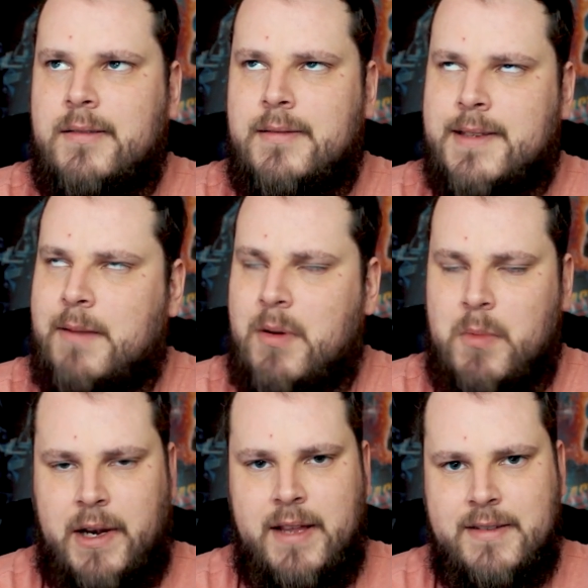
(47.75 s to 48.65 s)
someone
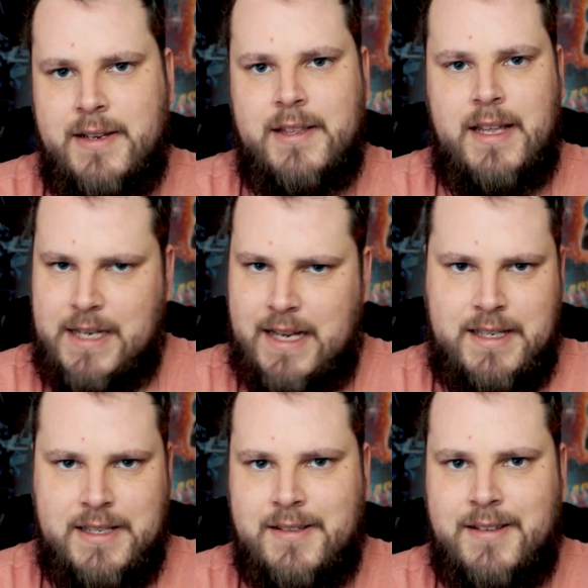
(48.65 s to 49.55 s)
would consider that
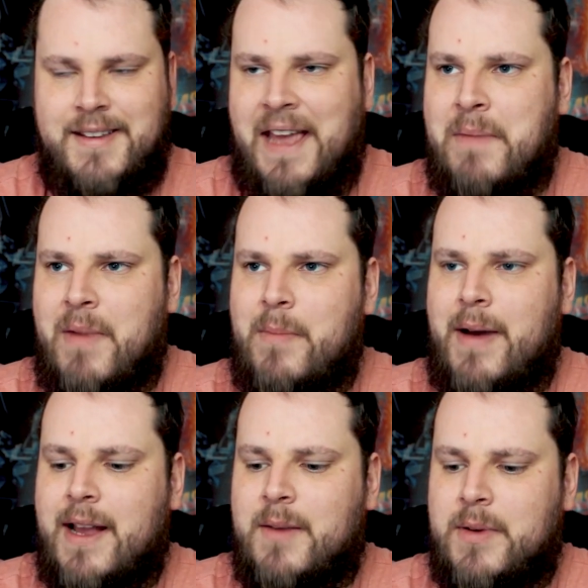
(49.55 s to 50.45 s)
Jazzy's getting my
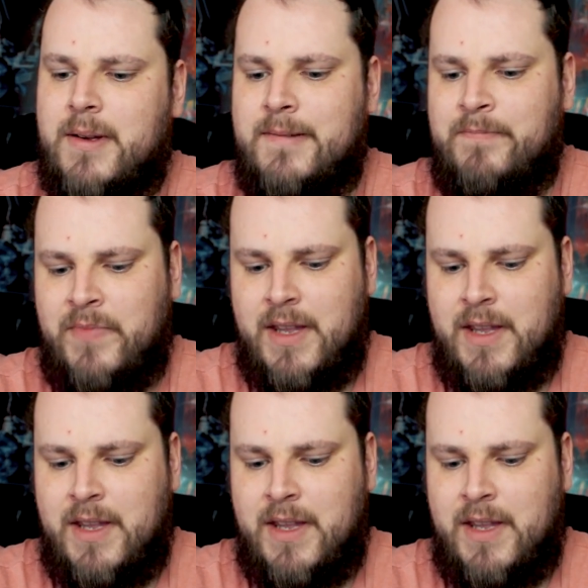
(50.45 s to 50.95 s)
back, but